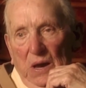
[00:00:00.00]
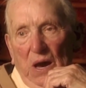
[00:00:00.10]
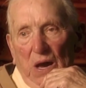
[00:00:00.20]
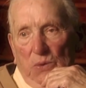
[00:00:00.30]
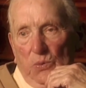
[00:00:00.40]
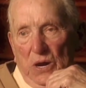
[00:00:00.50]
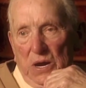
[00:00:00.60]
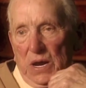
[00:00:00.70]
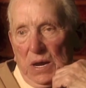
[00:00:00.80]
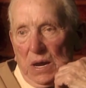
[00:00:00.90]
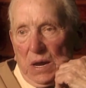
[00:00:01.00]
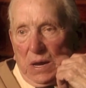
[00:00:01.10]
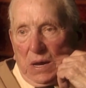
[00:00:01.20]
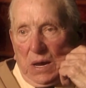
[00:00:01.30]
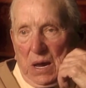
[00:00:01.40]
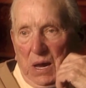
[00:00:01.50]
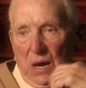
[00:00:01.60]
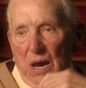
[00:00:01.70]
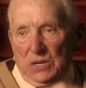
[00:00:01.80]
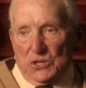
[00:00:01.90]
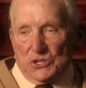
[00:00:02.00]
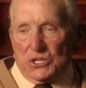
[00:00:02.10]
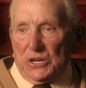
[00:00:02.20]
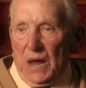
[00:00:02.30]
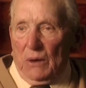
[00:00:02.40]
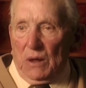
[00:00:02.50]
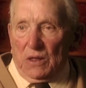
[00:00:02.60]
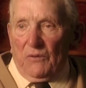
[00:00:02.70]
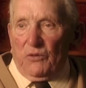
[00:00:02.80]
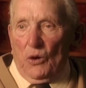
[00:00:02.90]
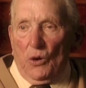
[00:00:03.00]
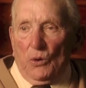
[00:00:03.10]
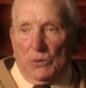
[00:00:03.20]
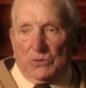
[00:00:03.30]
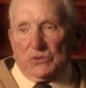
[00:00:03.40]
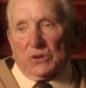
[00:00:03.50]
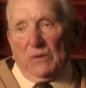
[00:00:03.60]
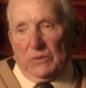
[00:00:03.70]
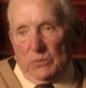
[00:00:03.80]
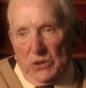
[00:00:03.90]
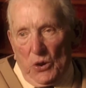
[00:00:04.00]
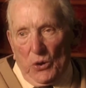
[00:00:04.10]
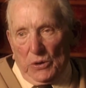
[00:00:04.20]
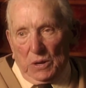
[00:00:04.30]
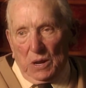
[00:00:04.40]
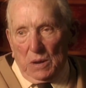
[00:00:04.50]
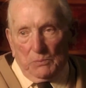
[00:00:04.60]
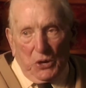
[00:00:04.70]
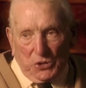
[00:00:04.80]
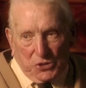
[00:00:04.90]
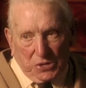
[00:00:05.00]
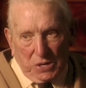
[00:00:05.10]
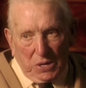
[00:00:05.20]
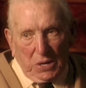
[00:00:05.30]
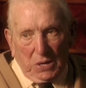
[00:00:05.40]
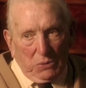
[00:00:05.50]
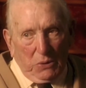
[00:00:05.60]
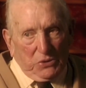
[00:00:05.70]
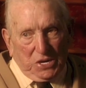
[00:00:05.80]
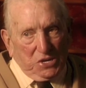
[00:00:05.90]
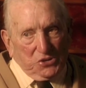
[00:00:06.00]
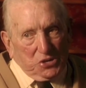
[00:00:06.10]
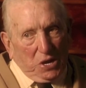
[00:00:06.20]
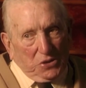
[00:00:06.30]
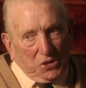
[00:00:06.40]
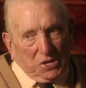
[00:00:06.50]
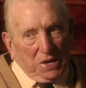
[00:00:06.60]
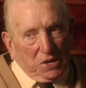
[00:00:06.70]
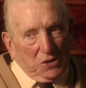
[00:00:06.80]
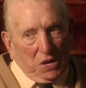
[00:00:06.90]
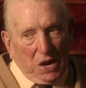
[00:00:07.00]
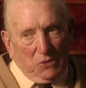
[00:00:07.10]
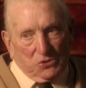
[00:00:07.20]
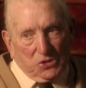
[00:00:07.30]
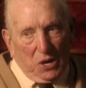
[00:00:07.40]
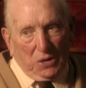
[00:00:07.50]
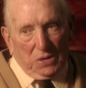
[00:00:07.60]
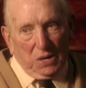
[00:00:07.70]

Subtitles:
And we had to sit down on the floor, which was covered with oil, but we was inside the tank and not outside.